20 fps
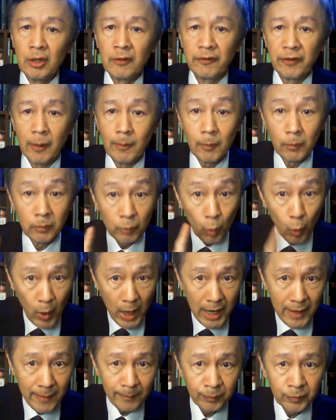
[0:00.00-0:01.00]
from
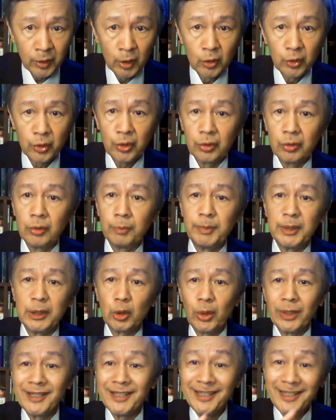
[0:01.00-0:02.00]
one to
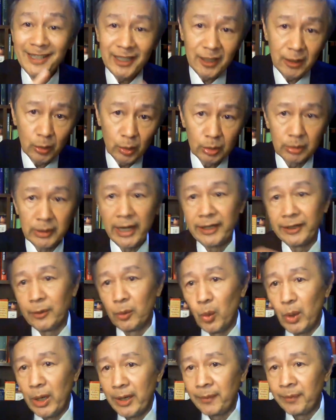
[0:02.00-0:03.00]
between zero and
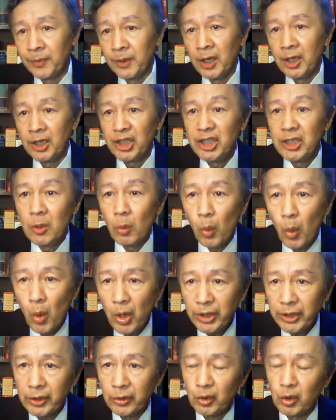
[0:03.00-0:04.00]
one in
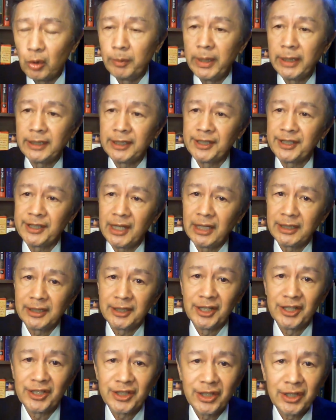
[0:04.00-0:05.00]
order to make
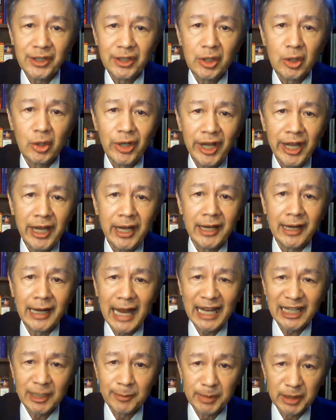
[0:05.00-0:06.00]
such a single layer
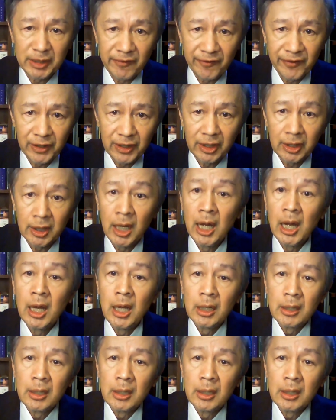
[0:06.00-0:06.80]
atmosphere